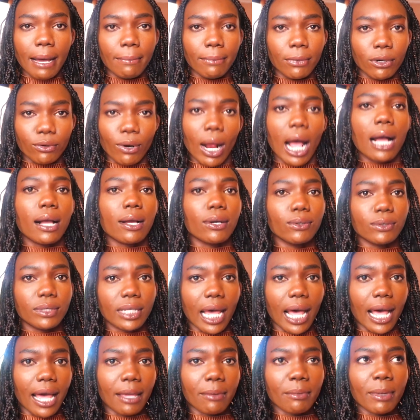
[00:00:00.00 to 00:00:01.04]
Morocco
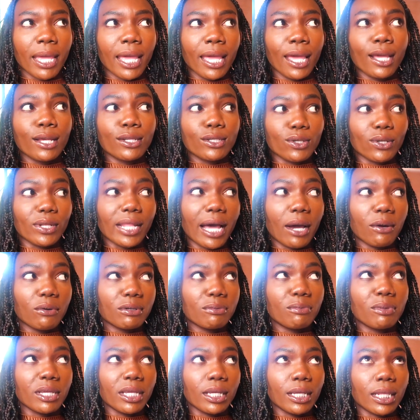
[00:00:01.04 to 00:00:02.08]
time. So that
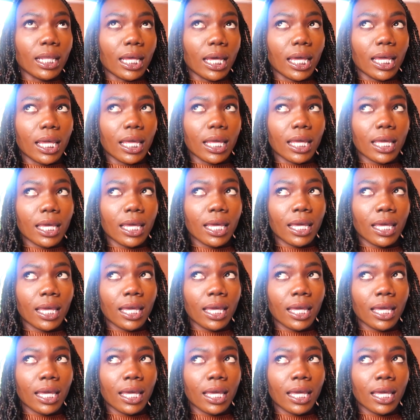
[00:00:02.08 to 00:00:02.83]
would be like